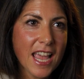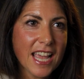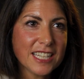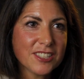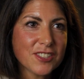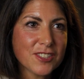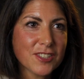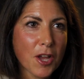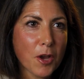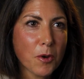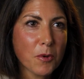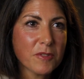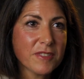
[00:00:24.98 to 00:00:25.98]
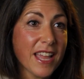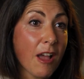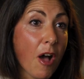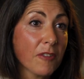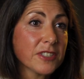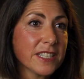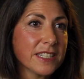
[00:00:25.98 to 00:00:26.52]
And so they
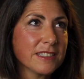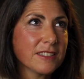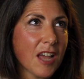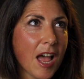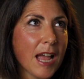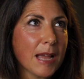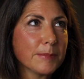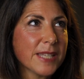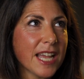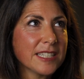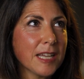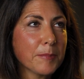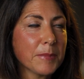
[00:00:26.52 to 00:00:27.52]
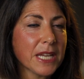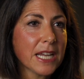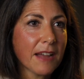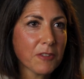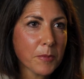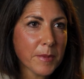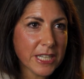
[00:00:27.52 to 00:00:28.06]
oftentimes end up in
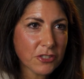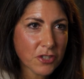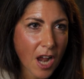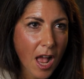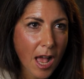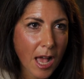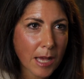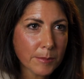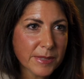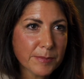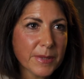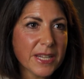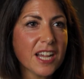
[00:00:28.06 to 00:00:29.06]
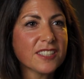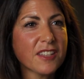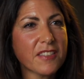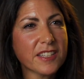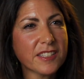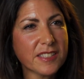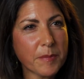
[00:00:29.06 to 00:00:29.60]
government jobs because
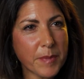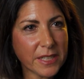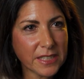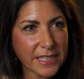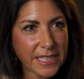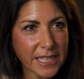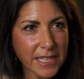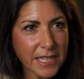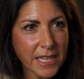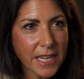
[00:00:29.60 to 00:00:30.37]
of the stability.